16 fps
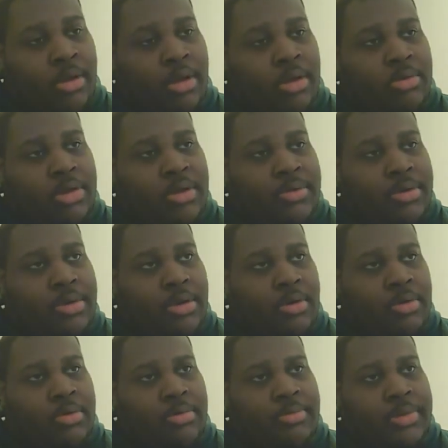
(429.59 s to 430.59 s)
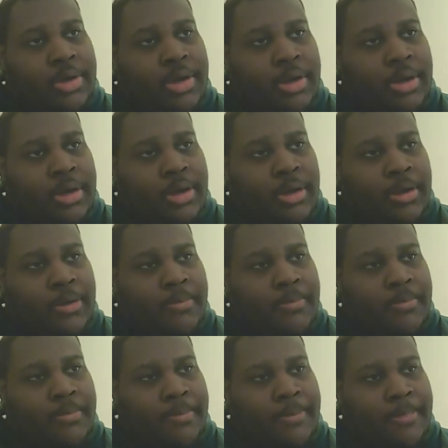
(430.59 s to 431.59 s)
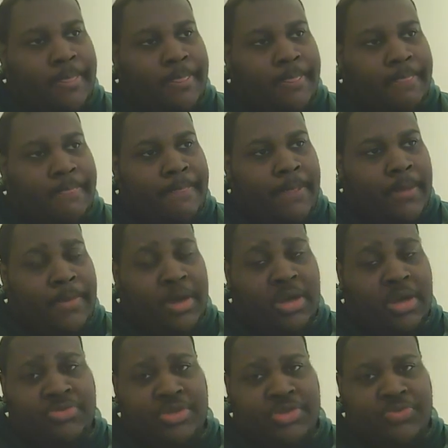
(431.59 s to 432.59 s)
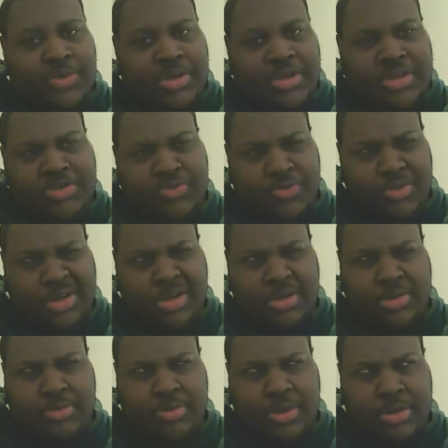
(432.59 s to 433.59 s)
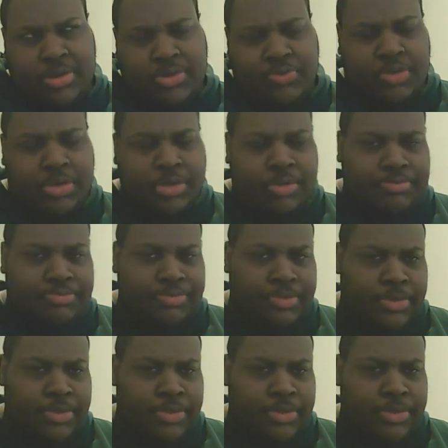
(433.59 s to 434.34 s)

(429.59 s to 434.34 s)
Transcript: don't even know. But Patriots win 23-20.